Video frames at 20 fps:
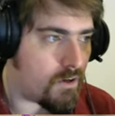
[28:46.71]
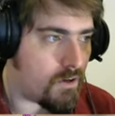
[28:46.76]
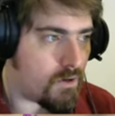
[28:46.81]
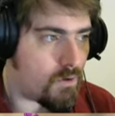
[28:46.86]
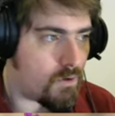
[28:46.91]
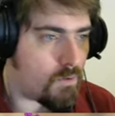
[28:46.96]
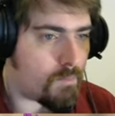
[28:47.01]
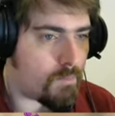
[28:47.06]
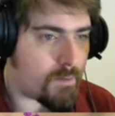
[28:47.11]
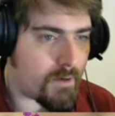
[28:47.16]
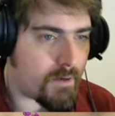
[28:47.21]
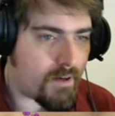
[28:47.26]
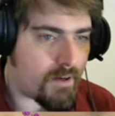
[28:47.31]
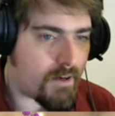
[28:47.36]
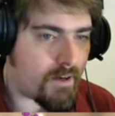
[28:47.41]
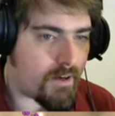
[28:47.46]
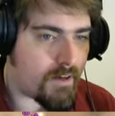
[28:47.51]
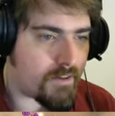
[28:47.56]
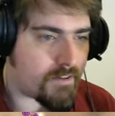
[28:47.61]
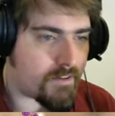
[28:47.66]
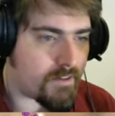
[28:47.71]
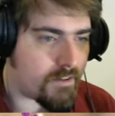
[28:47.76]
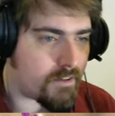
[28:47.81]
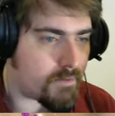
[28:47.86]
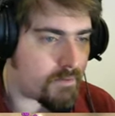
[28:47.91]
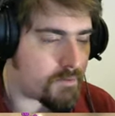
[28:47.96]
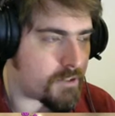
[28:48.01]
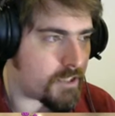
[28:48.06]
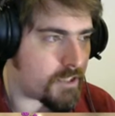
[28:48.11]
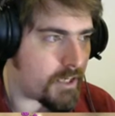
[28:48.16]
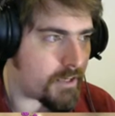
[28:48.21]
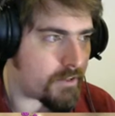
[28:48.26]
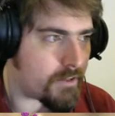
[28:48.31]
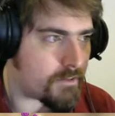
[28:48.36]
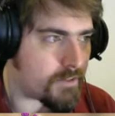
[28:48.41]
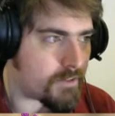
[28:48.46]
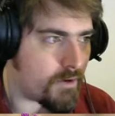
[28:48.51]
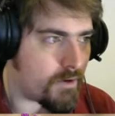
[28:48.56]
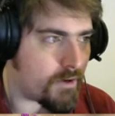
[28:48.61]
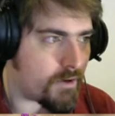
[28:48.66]
Oop, I see some shenanigans
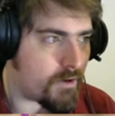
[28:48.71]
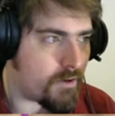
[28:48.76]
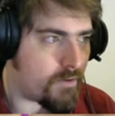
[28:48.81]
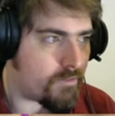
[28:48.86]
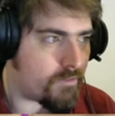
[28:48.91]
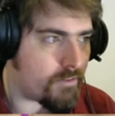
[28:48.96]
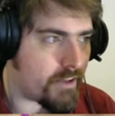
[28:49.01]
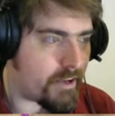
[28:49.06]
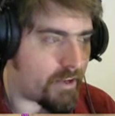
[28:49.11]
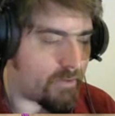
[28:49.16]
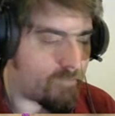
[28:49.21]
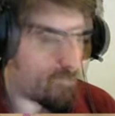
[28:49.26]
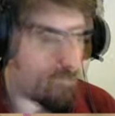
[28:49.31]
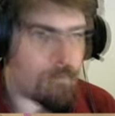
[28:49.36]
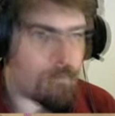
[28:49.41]
going on over there.